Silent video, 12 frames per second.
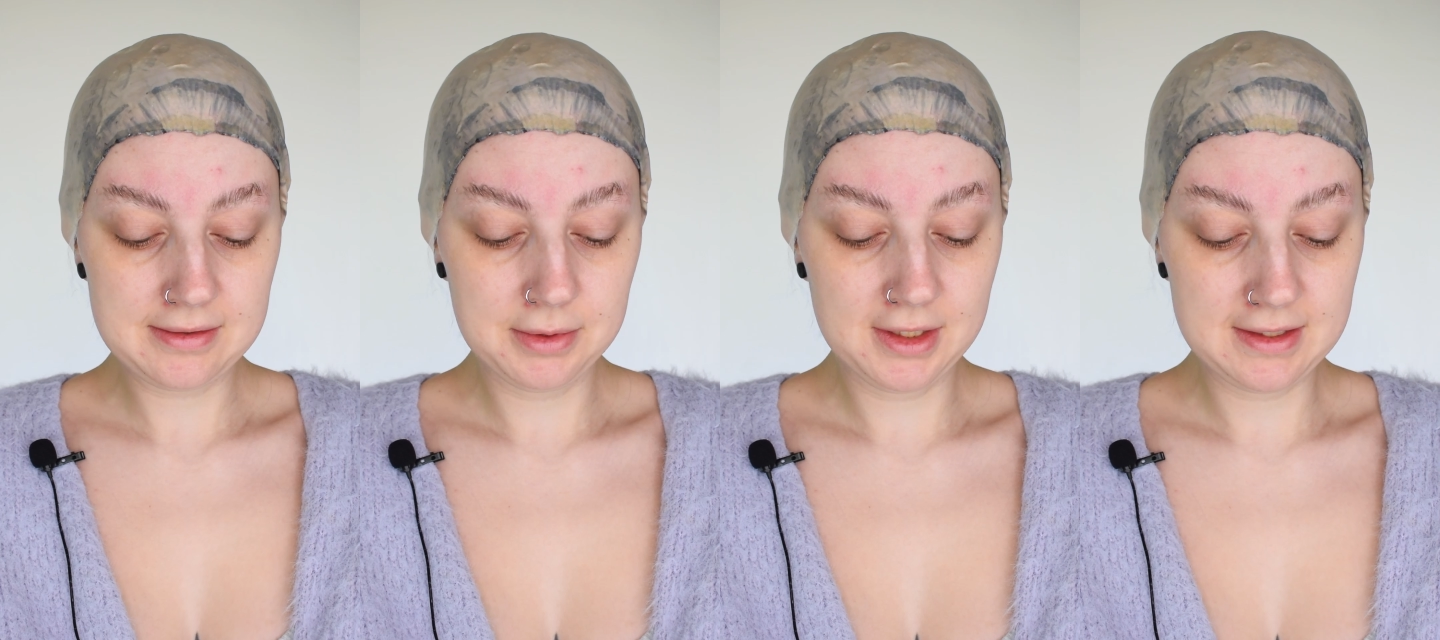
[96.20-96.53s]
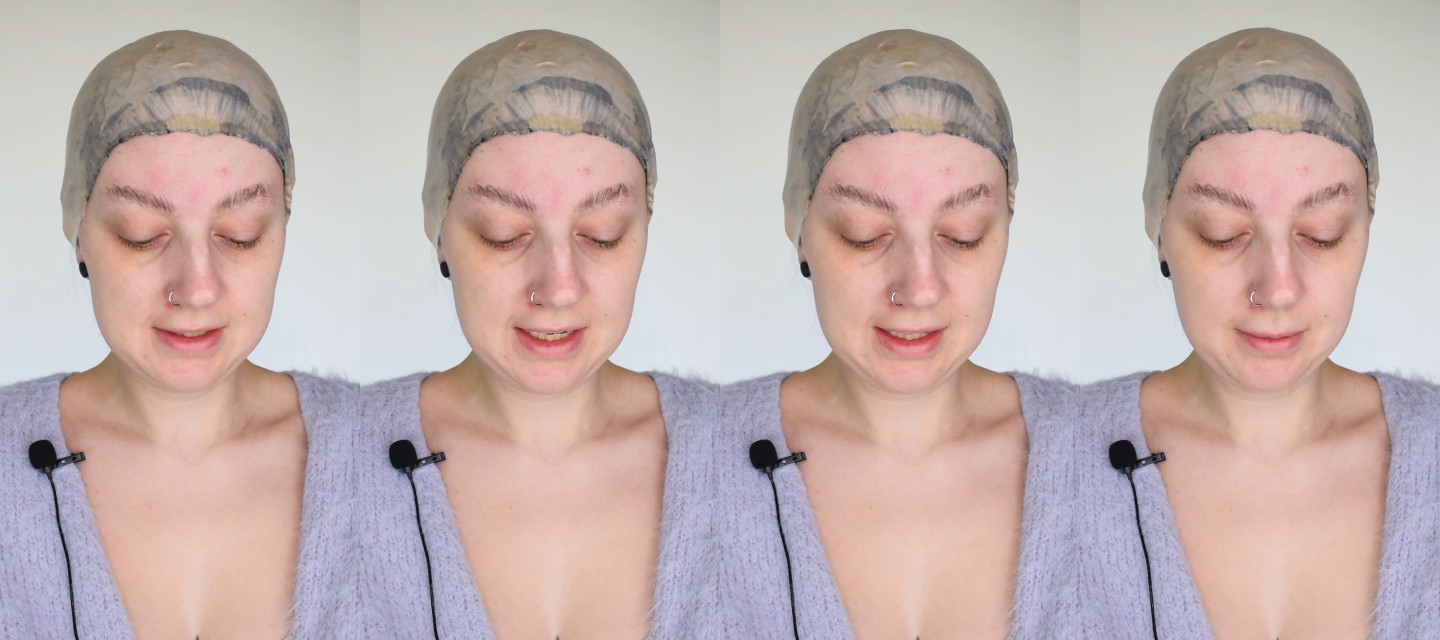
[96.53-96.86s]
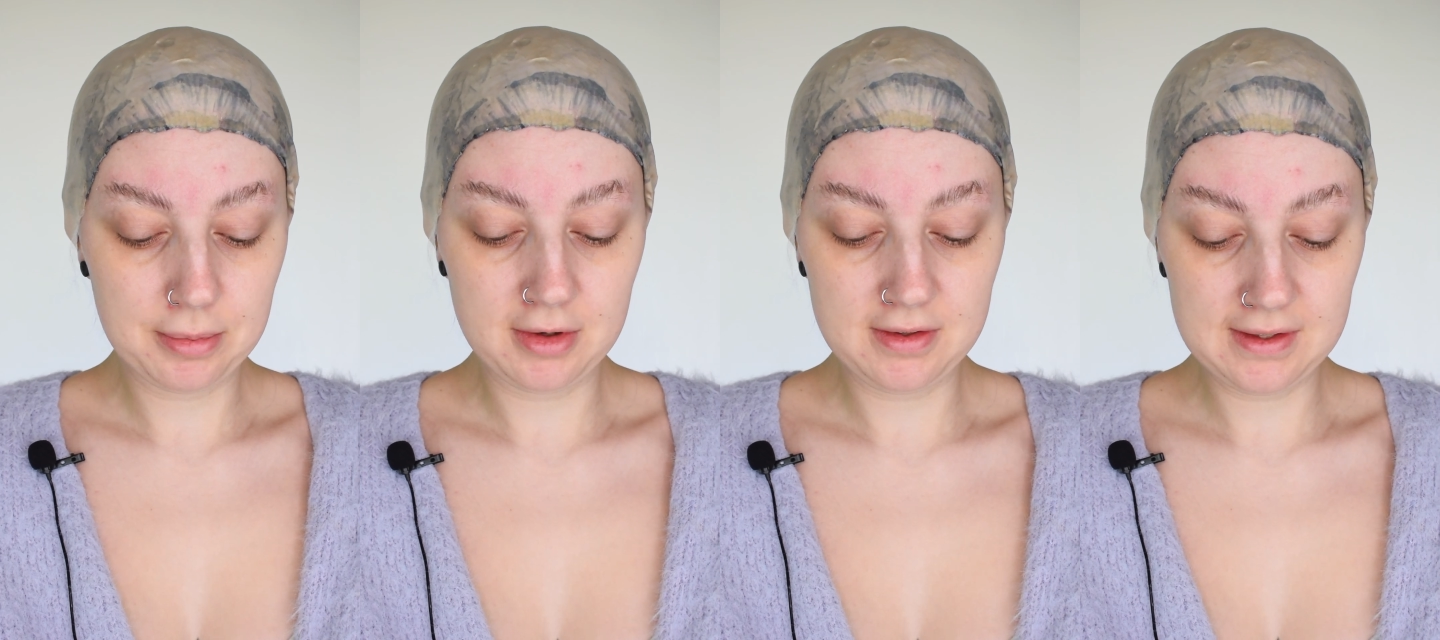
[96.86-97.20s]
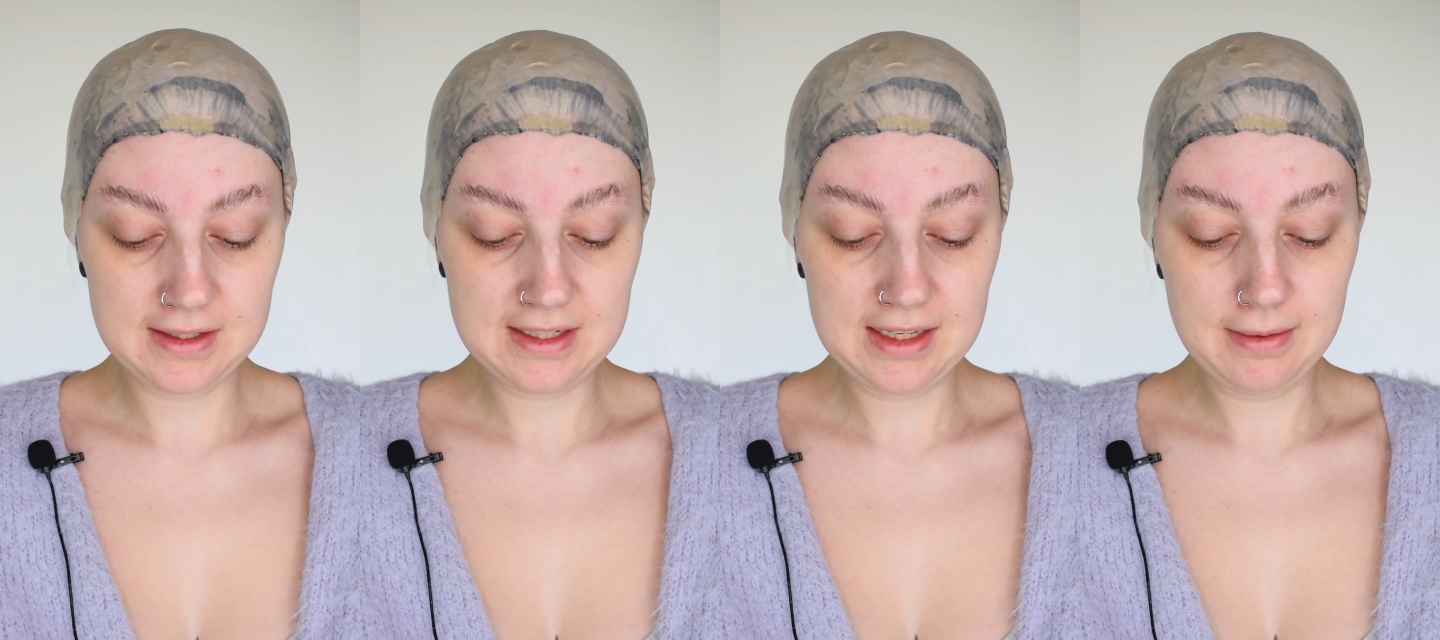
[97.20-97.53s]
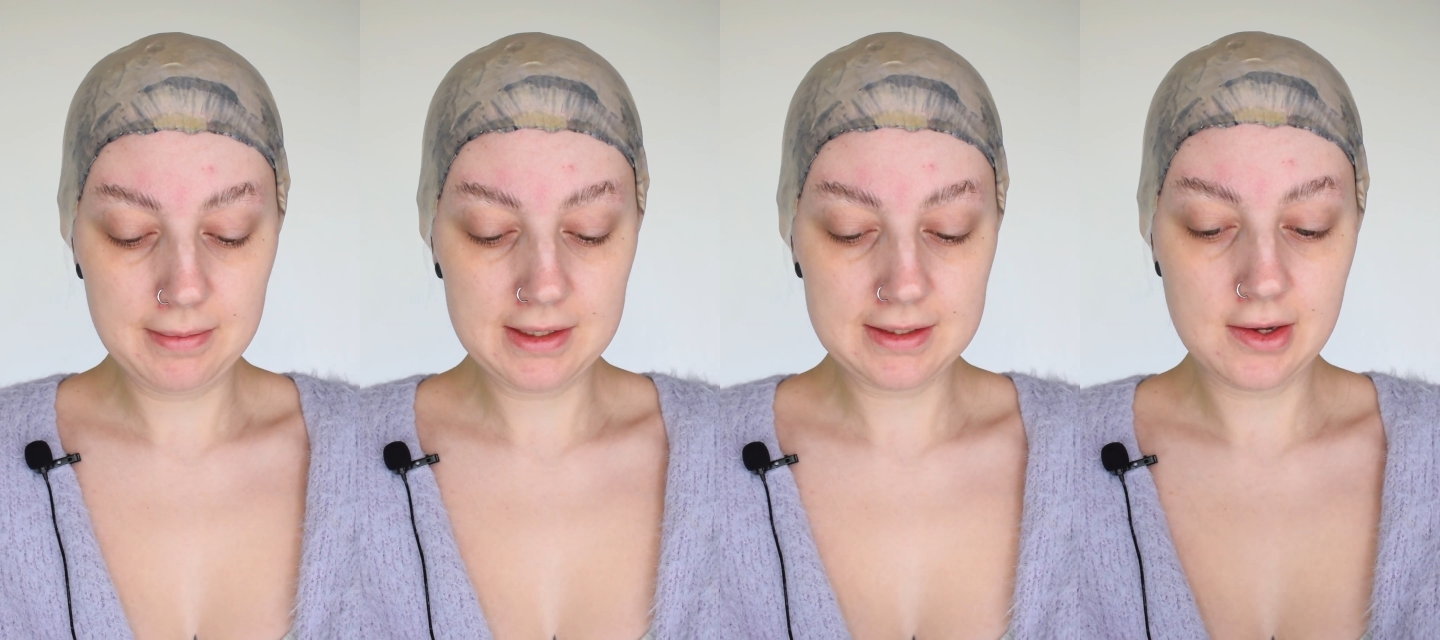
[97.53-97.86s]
we're going to stick the prosthetic-y bits